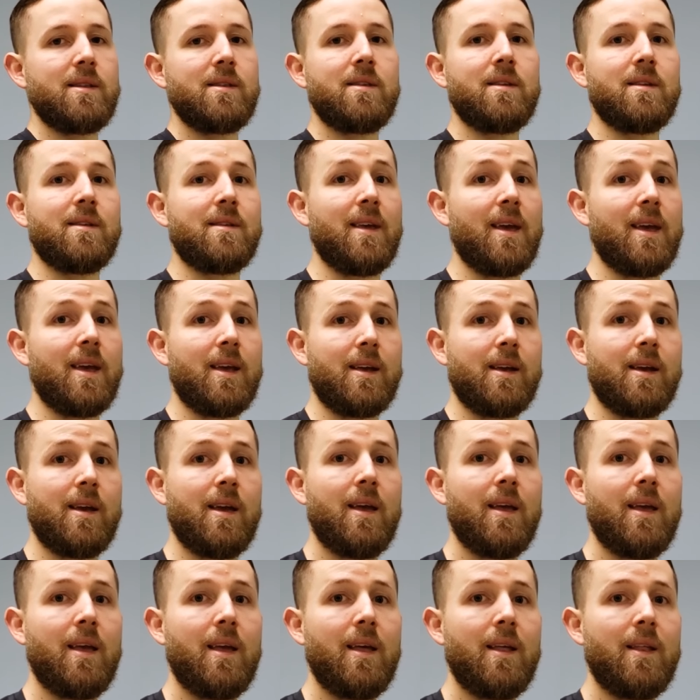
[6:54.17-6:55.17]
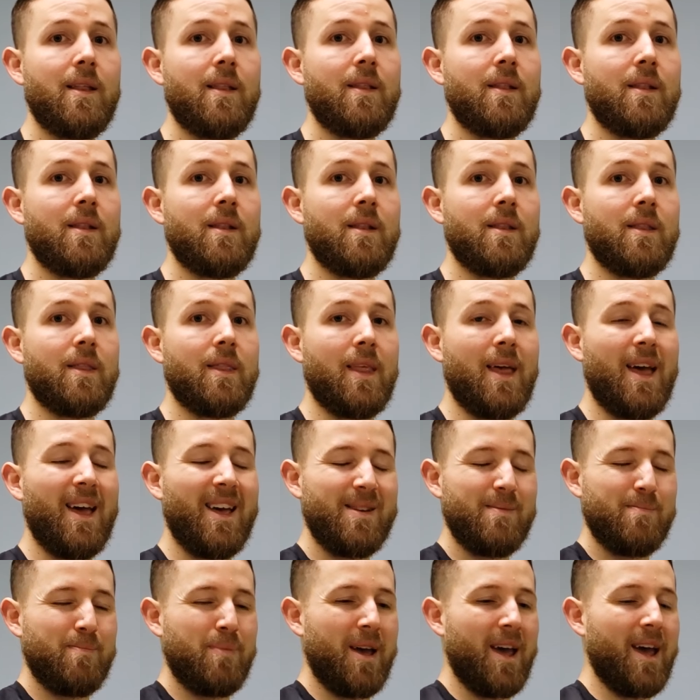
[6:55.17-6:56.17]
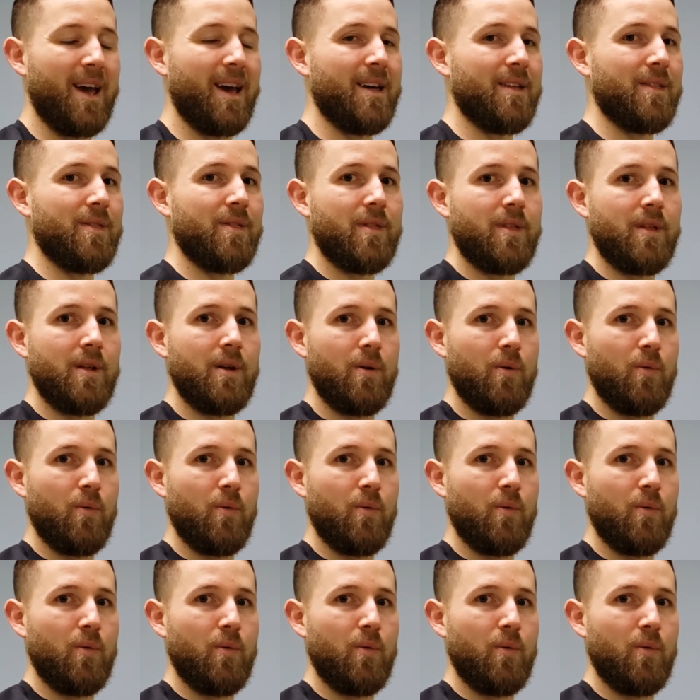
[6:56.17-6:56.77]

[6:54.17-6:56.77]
to take that path